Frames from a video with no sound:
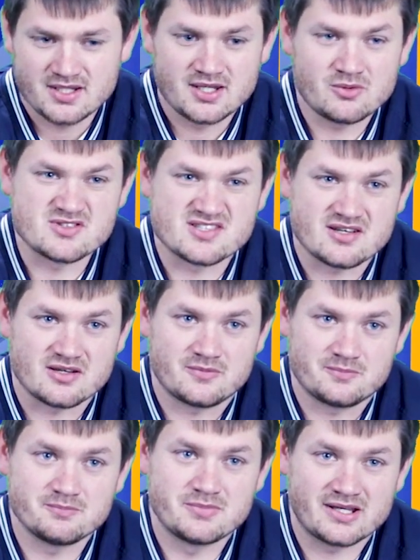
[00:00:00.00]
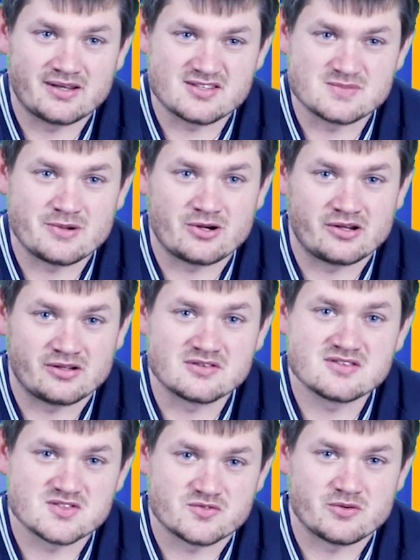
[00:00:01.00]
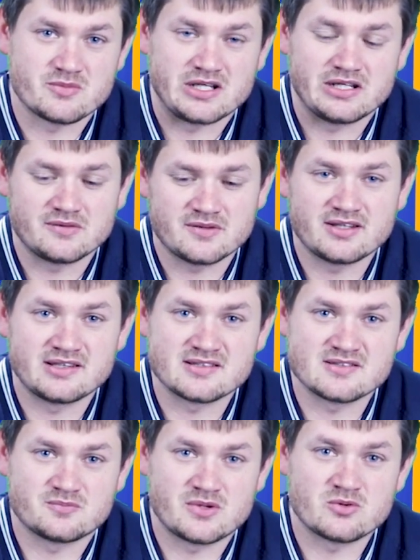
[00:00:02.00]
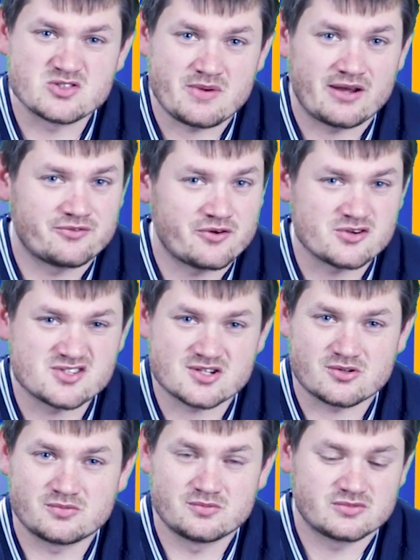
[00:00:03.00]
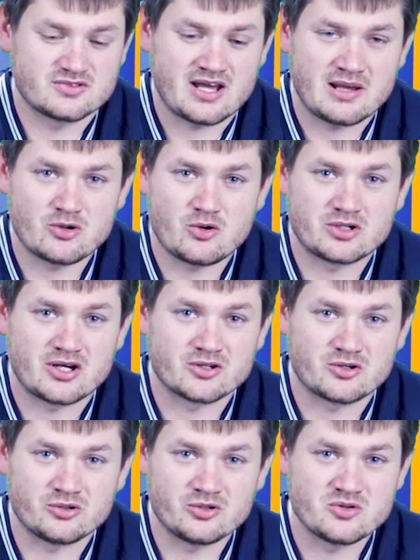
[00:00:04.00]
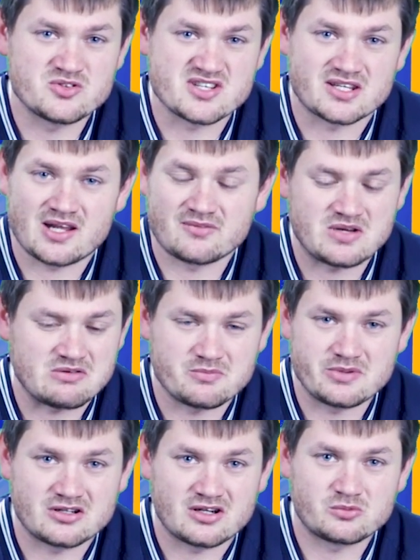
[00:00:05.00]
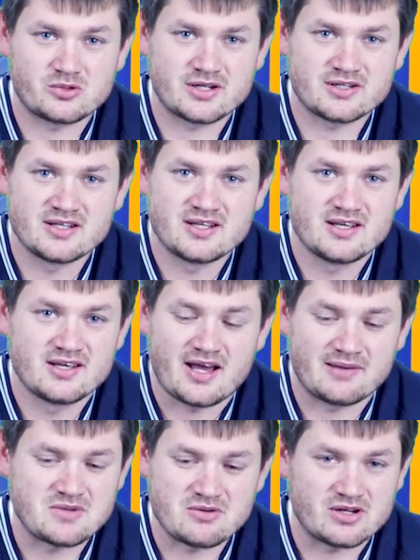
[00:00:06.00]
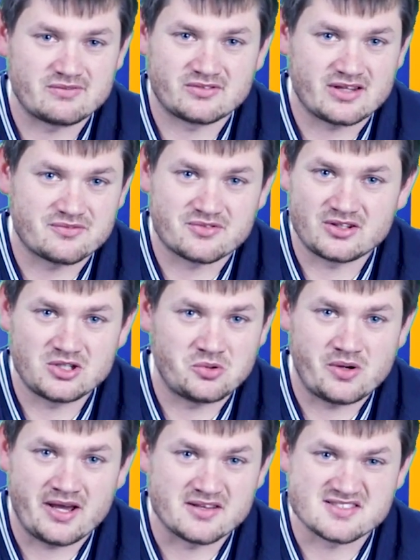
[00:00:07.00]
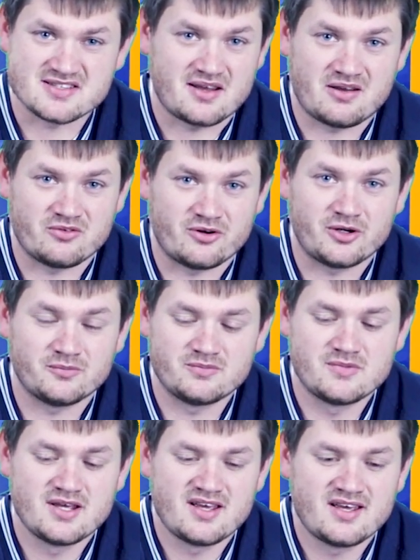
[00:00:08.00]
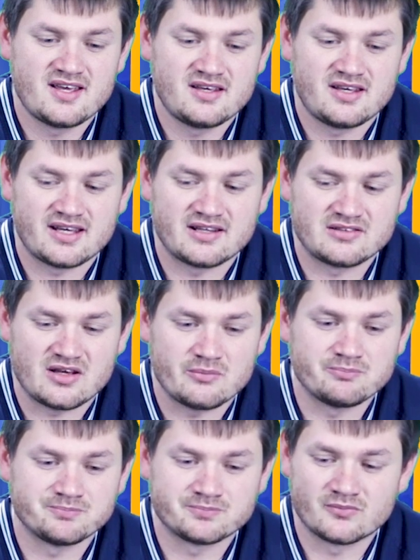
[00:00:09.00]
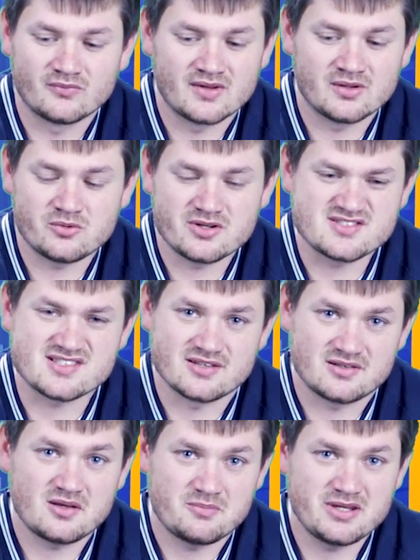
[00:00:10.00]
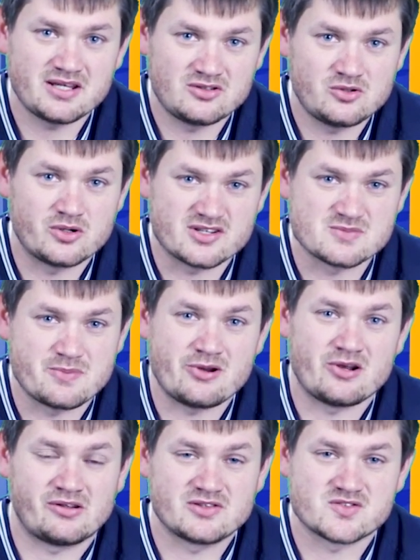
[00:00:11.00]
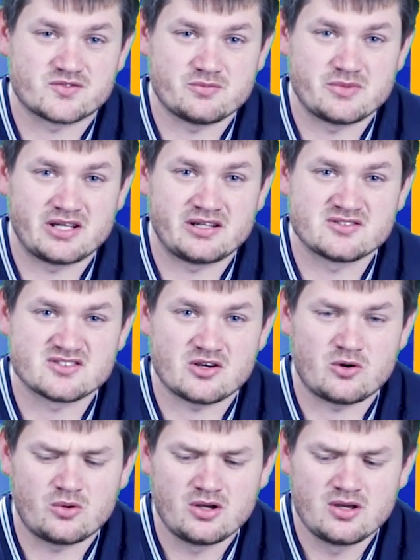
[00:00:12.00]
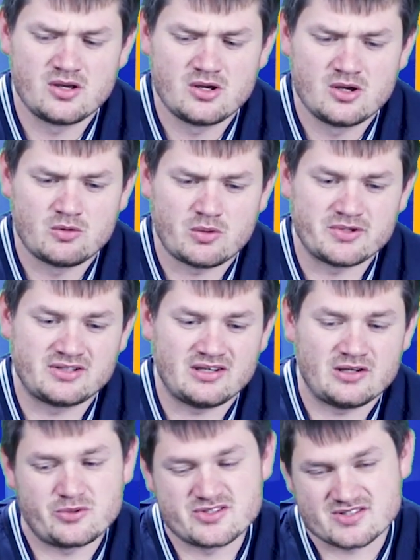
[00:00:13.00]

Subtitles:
it was a big experience for me. It was my first time going on a cruise, and I've never been on one. I've never even left the U.S. ever. And it was a big new experience for me. So what we did, we